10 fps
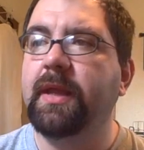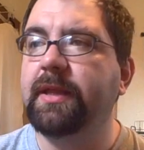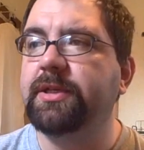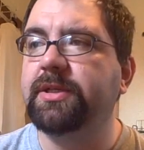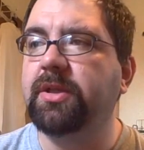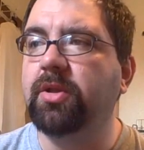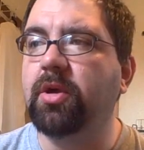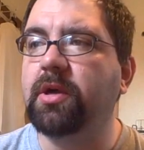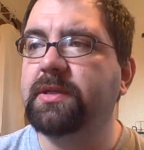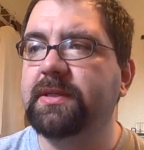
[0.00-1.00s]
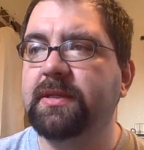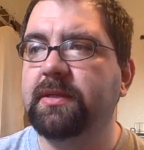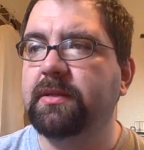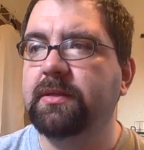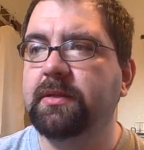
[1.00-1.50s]
it just looked
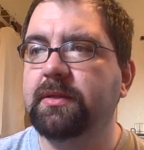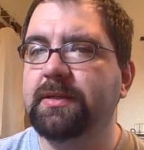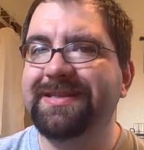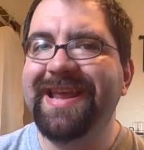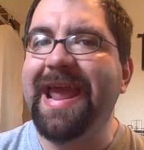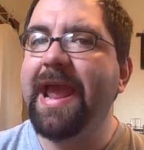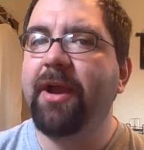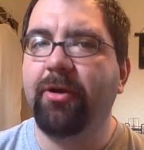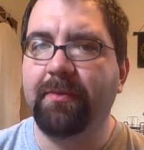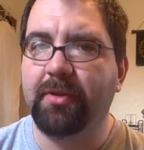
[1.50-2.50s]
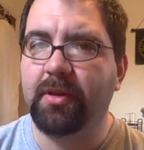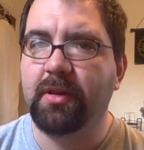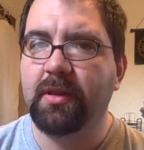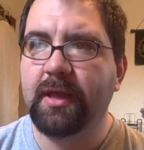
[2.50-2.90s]
terrible.